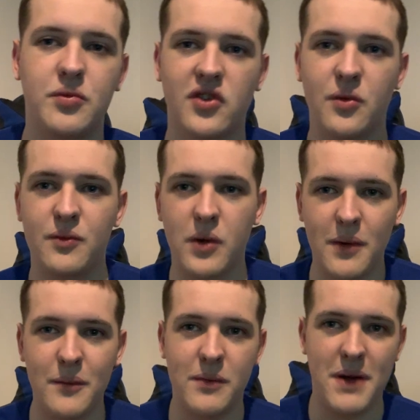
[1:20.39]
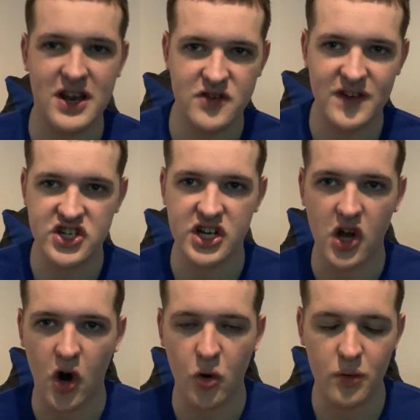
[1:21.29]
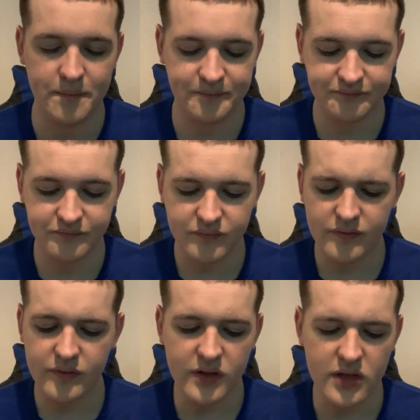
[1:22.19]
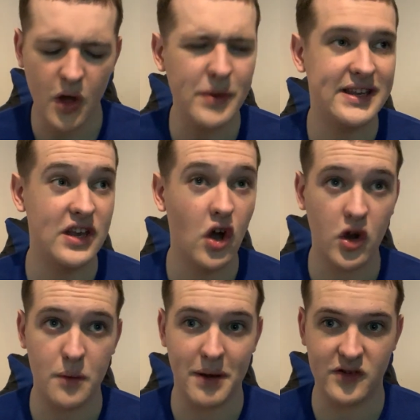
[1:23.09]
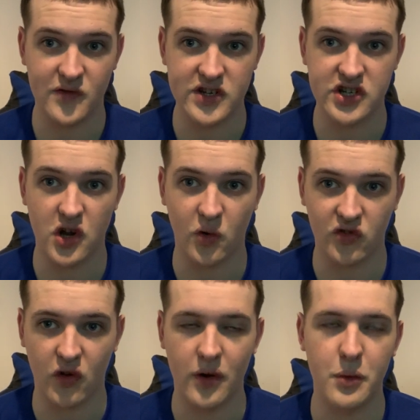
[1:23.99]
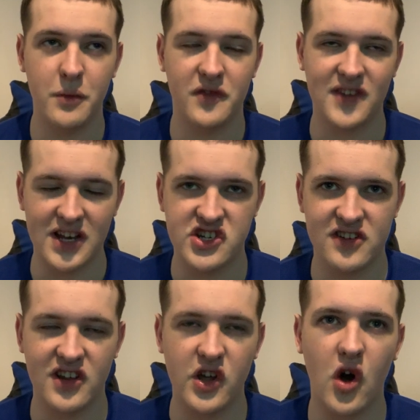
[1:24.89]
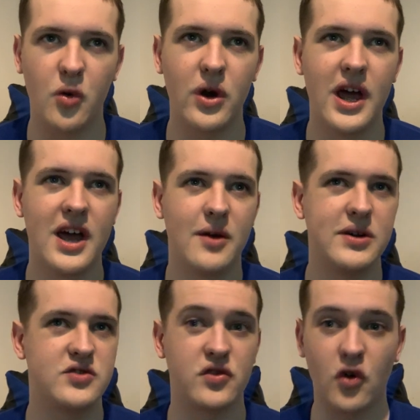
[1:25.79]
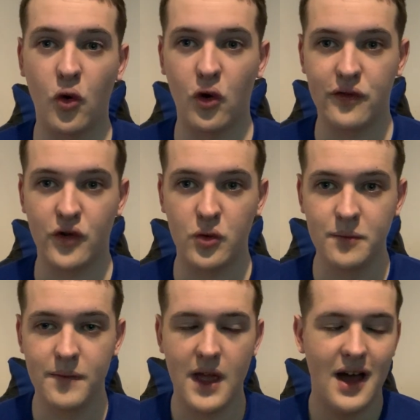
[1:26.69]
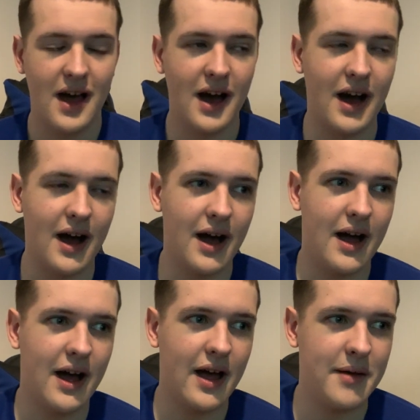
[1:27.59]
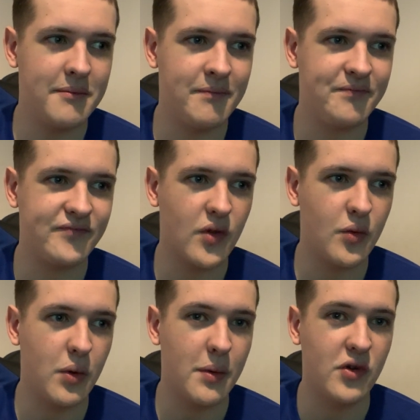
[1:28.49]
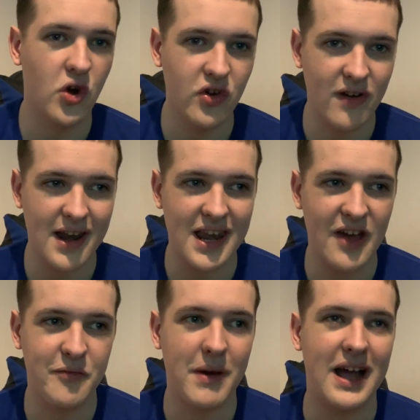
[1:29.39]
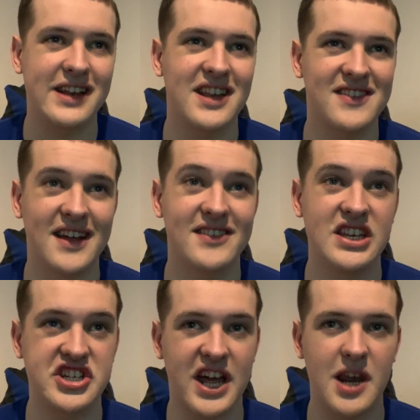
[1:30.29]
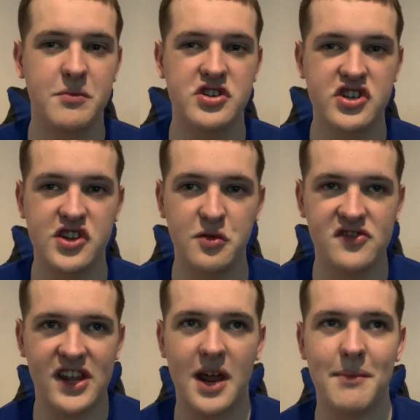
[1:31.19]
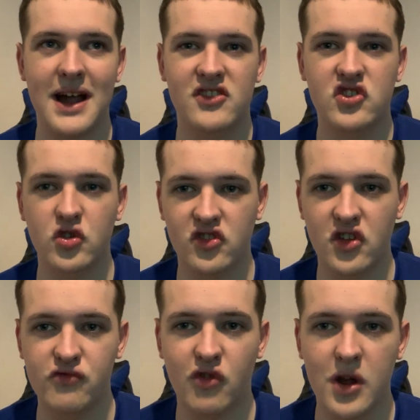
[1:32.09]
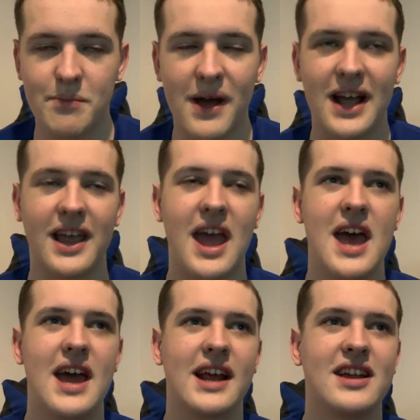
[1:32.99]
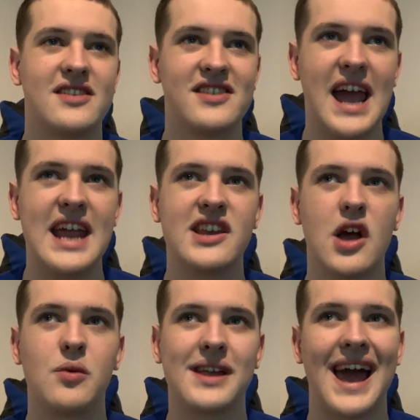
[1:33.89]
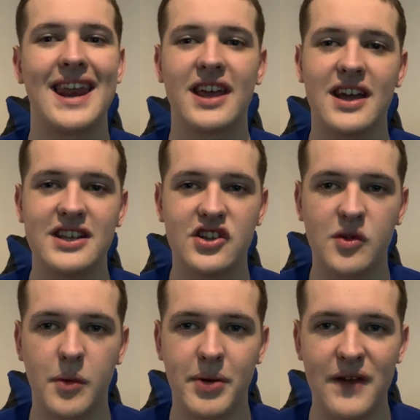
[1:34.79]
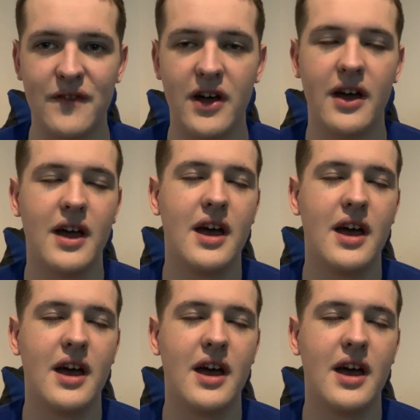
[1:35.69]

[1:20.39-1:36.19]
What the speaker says: So we went with Petrovic in goal. No, we did not go with Petrovic in goal, sorry. We went with Sanchez in goal, which was awful. We went with Cucurella left-back, De Sassi, Chalabrija, two centre-backs, Gusto right-back, Caicedo, Gallagher in your double pivot.